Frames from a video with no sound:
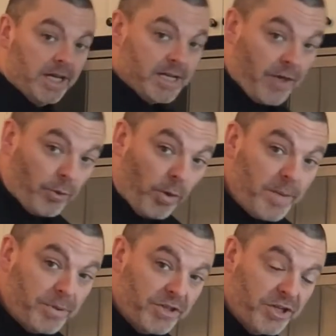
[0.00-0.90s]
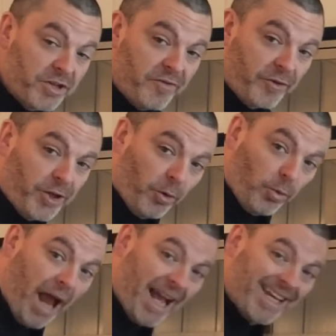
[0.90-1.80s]
Now the right position for your
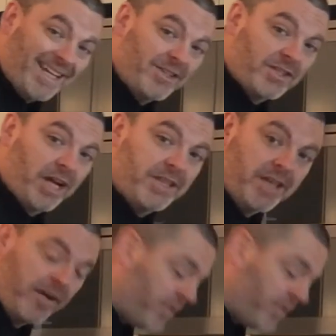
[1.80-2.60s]
rack inside the